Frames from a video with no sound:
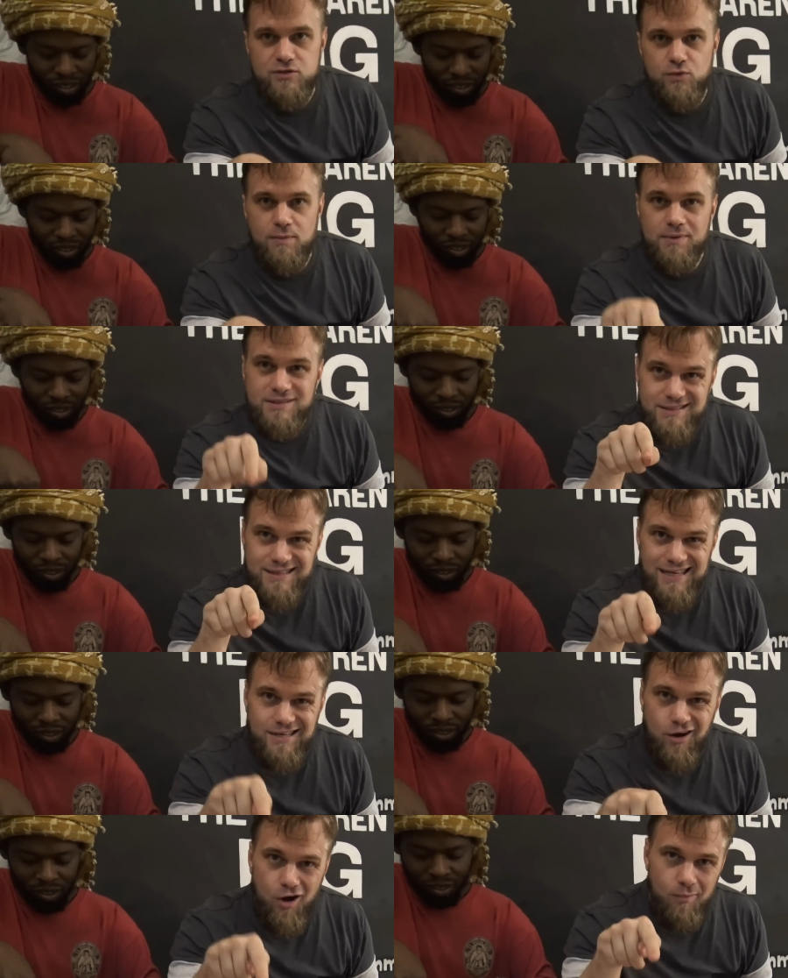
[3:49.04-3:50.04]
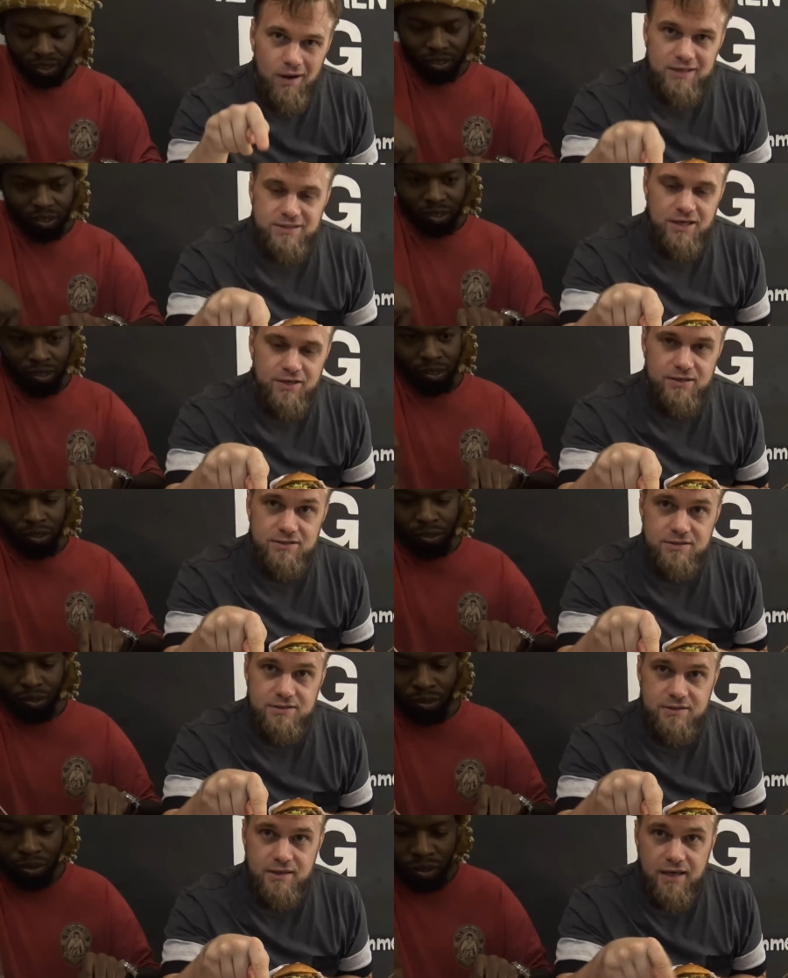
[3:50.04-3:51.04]
Speaker 1: this one because this had caramelized
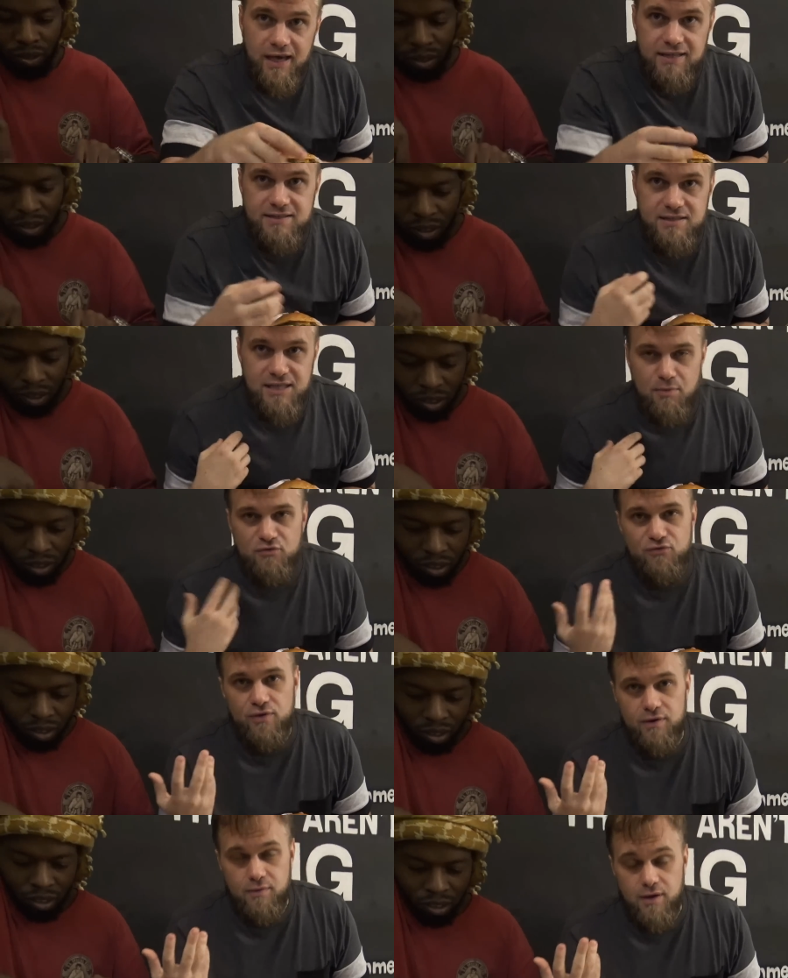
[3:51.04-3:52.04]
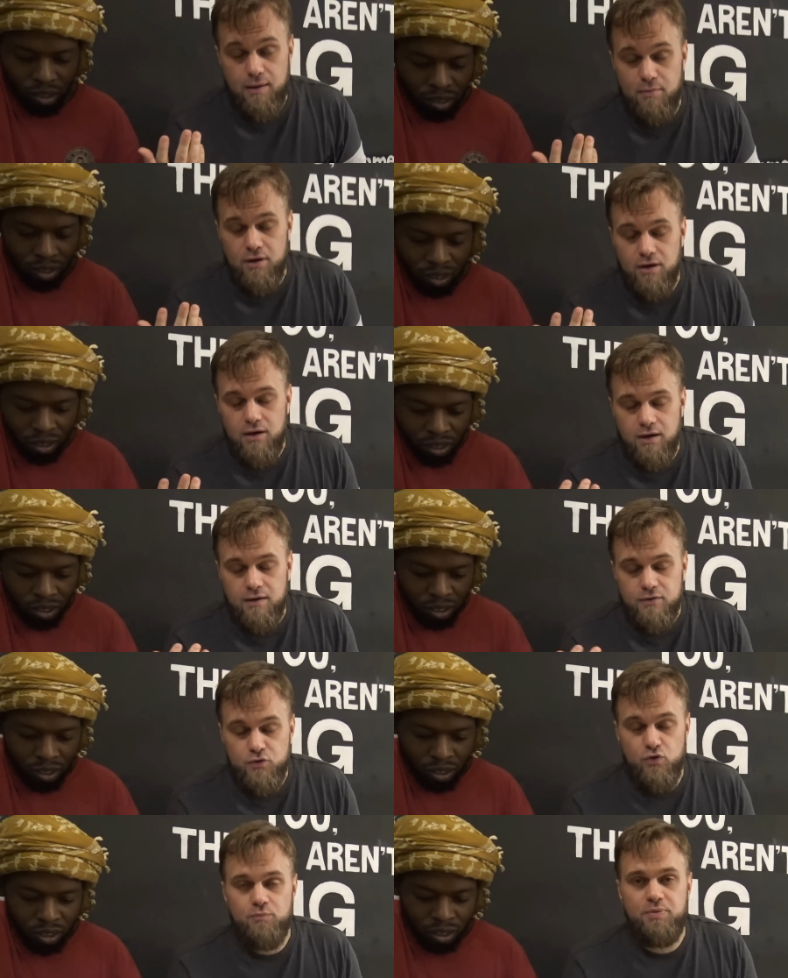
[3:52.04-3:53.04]
onions. And since I'm a, uh, I'm a
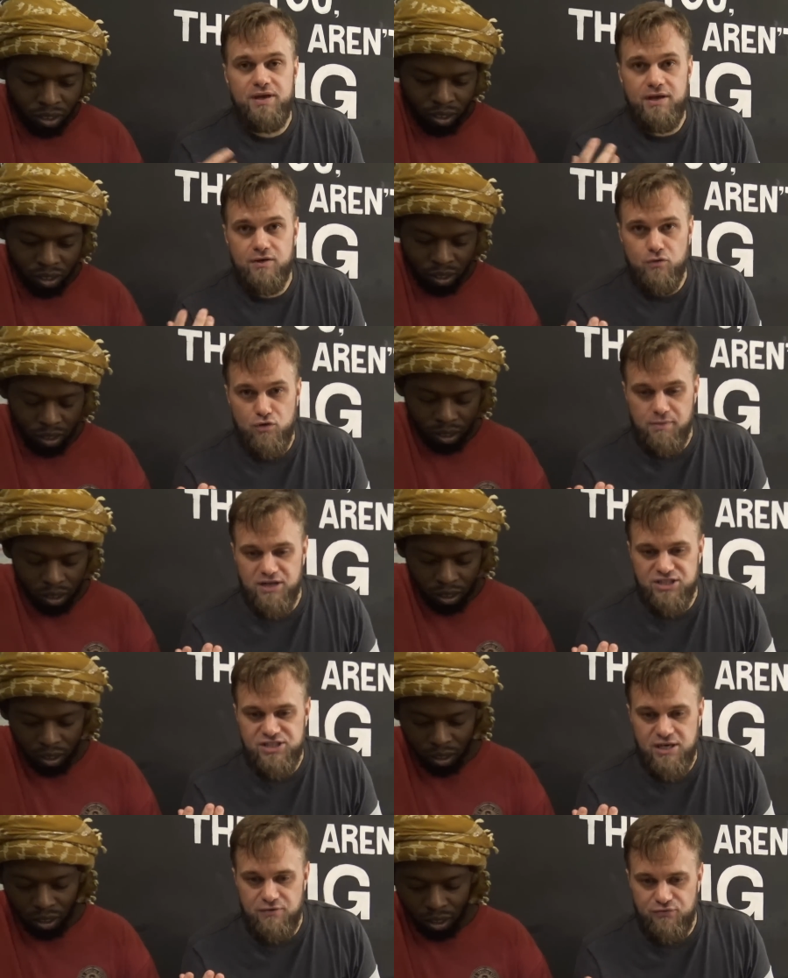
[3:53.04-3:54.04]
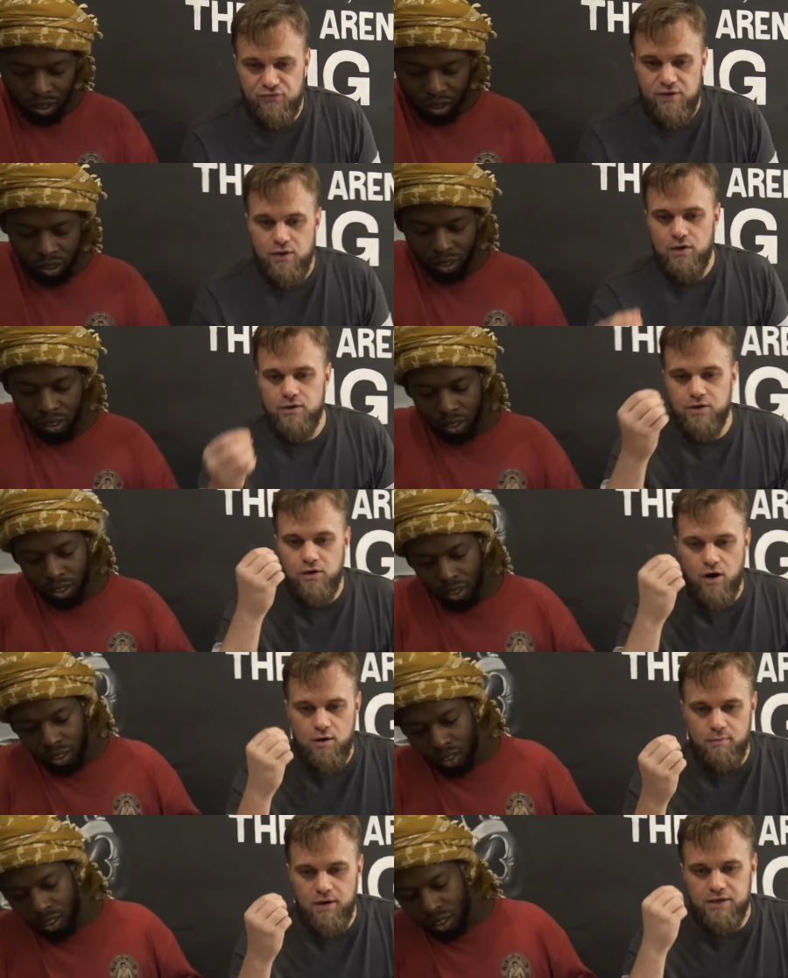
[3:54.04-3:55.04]
European gourmet chef, the
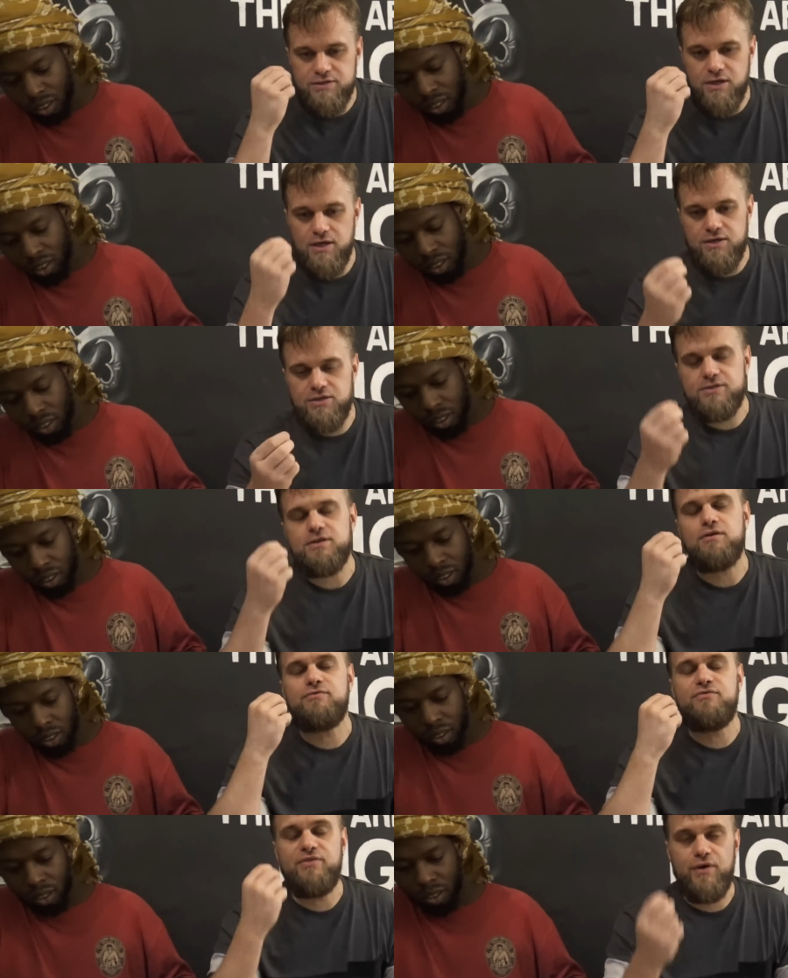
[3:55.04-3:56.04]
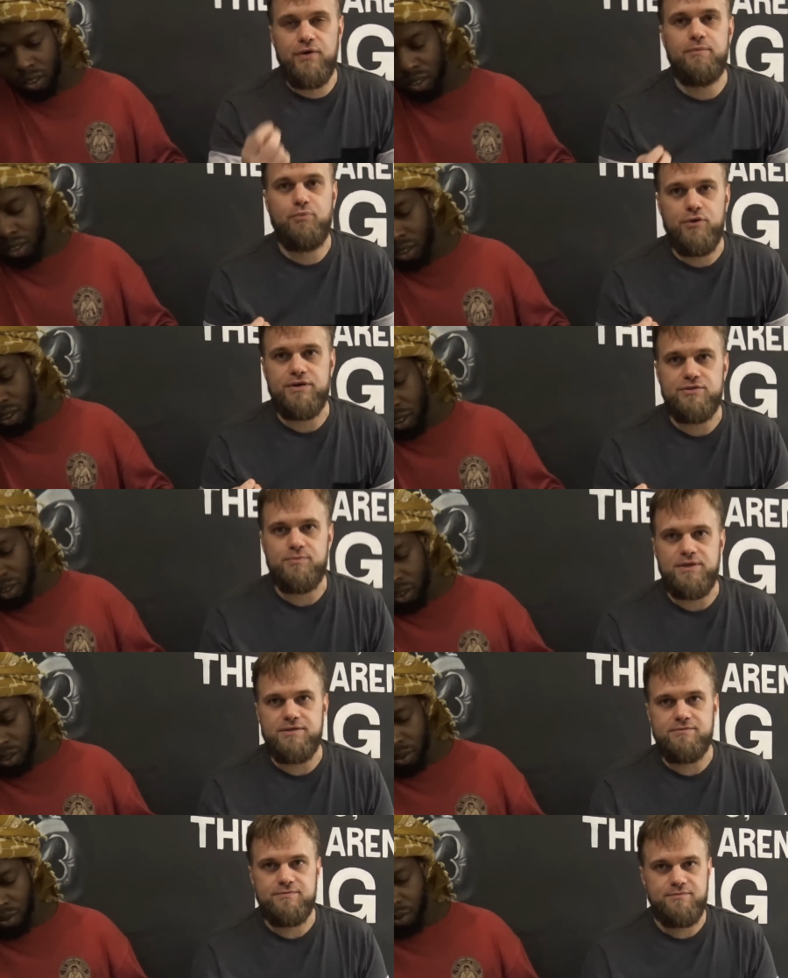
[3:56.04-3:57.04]
caramelized onions are very important to
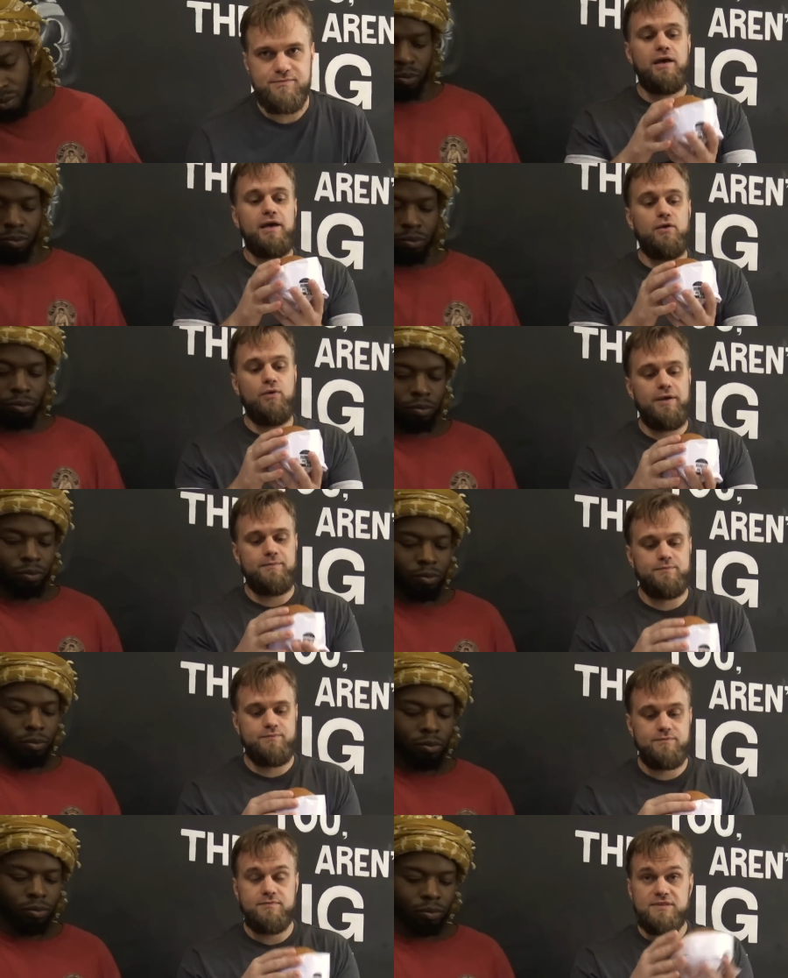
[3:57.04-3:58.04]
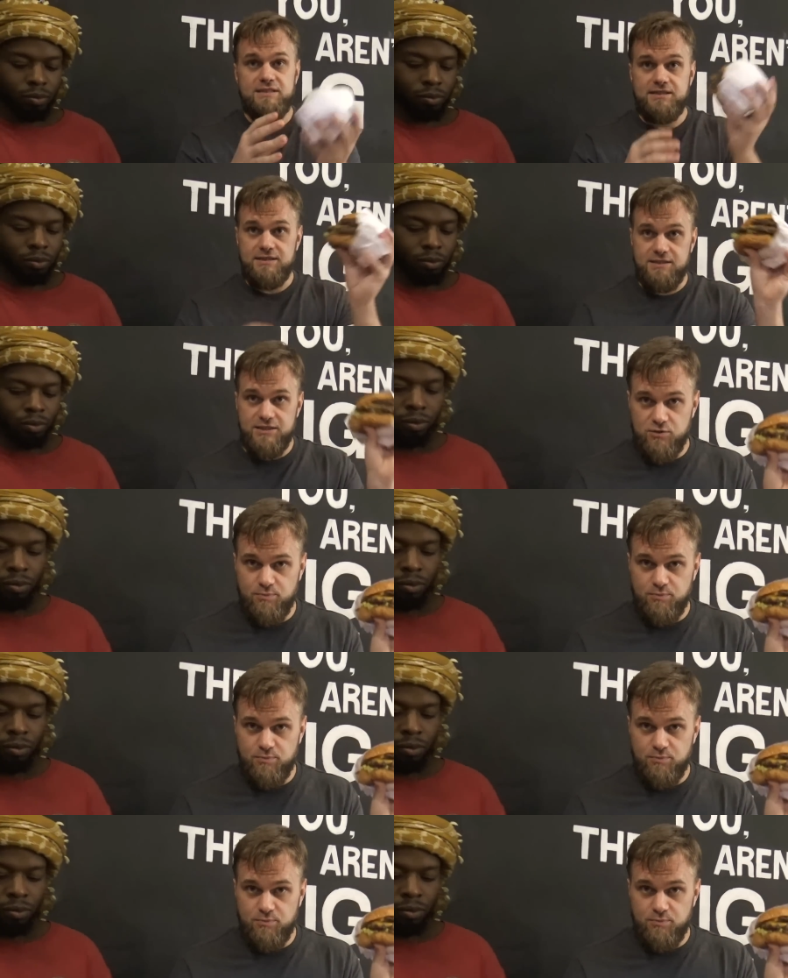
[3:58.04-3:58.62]
me. Anyway, this